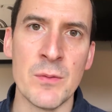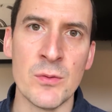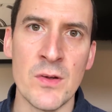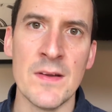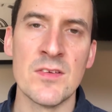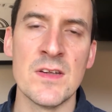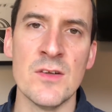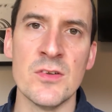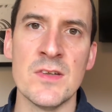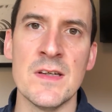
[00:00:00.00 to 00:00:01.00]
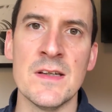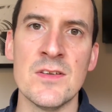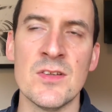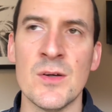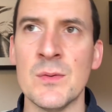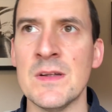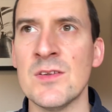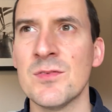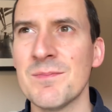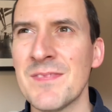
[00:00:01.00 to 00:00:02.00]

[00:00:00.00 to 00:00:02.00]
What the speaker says: We all know that's Kieran Tierney, so it's